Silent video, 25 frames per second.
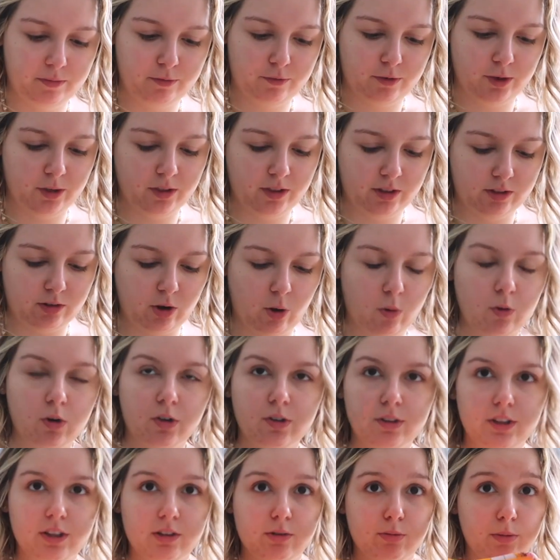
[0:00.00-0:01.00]
For the
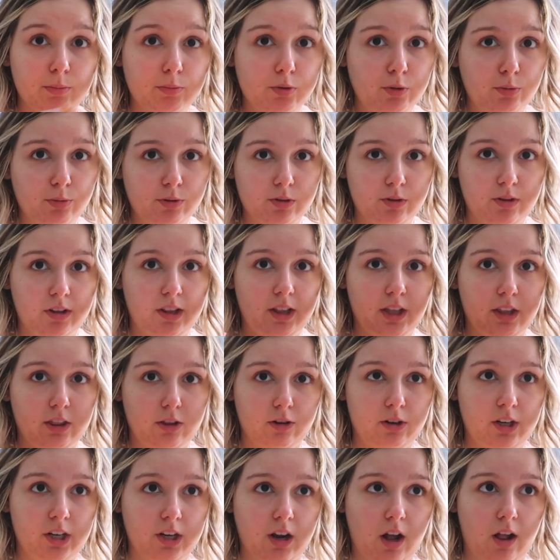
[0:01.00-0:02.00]
total, this swimsuit was only like
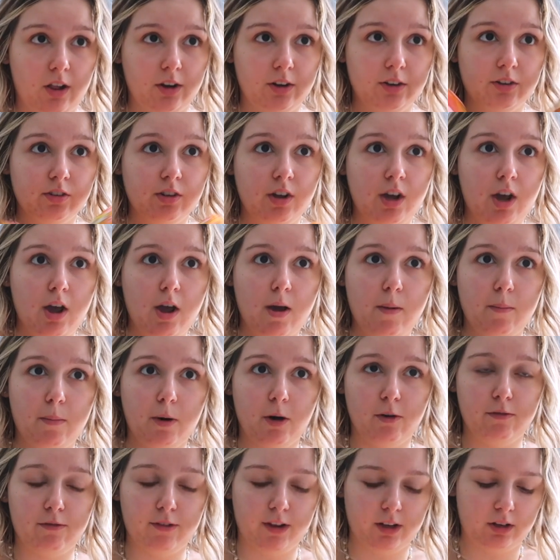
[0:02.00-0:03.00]
$30,
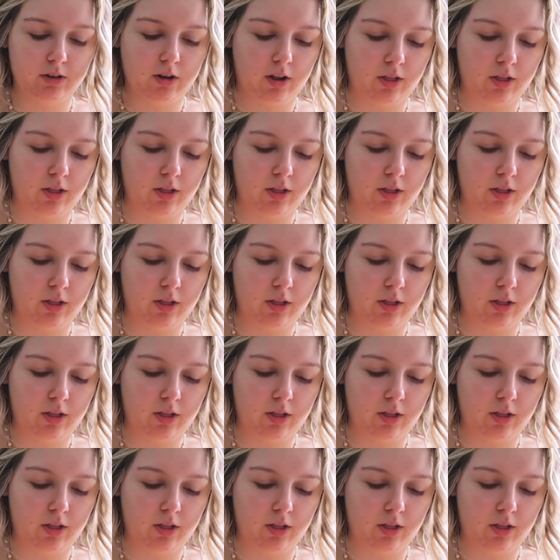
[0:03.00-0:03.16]
perfect.